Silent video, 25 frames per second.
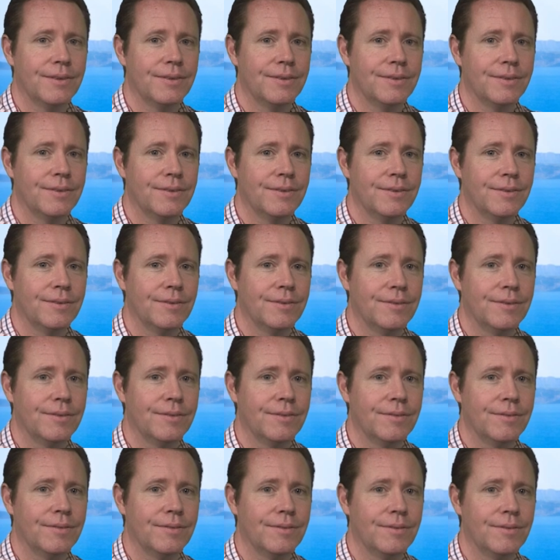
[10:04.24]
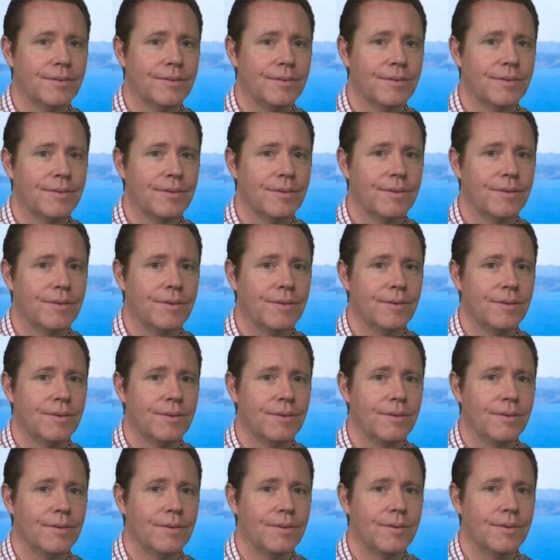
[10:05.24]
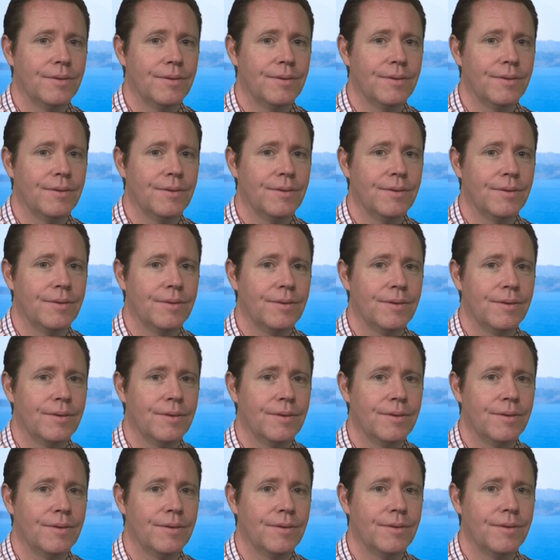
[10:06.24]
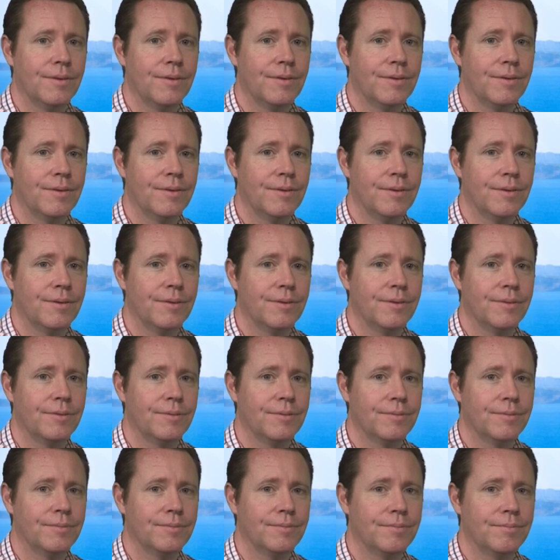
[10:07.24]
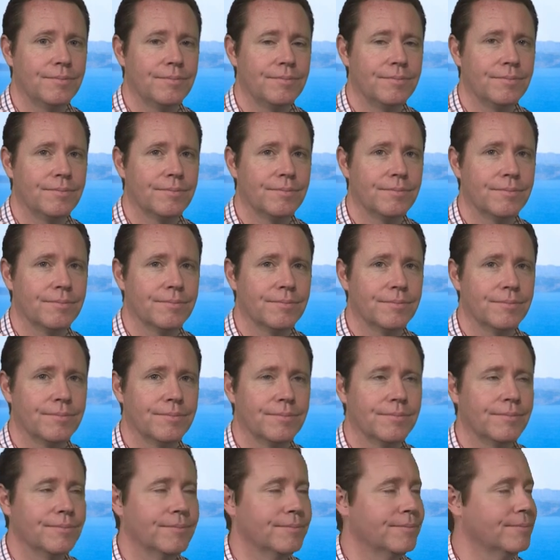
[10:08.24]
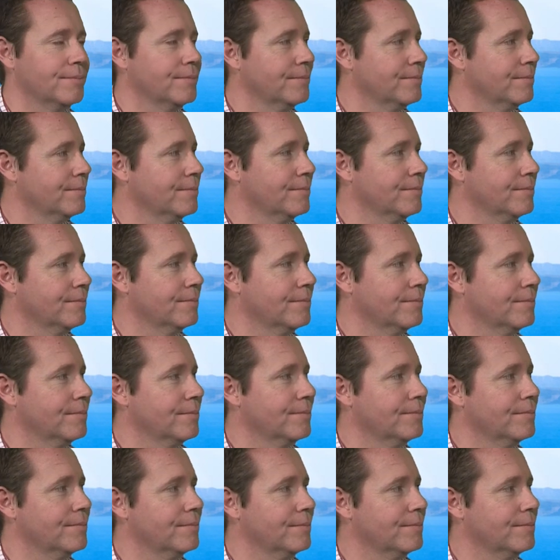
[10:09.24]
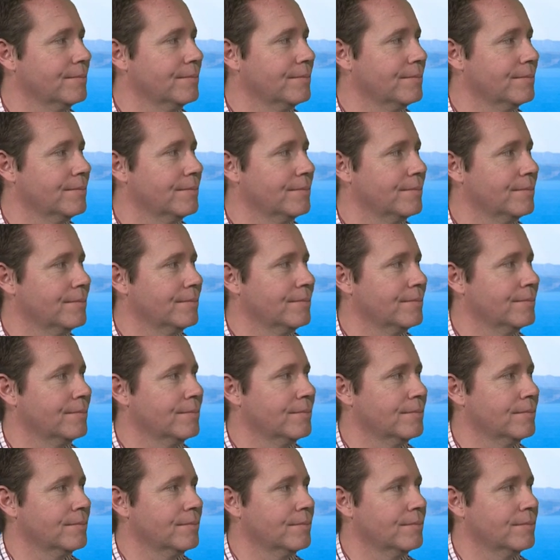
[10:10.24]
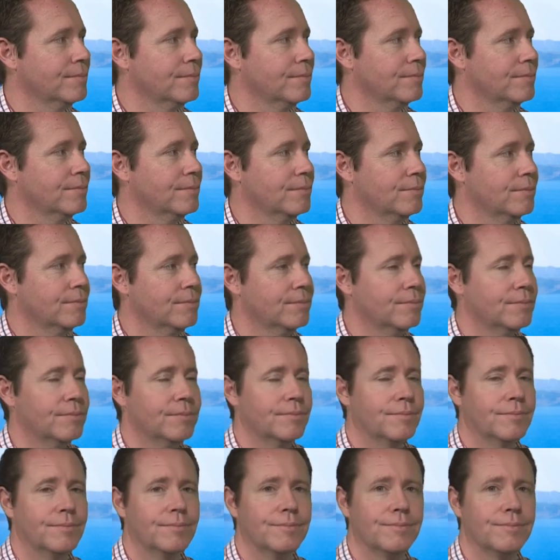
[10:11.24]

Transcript: (not speaking)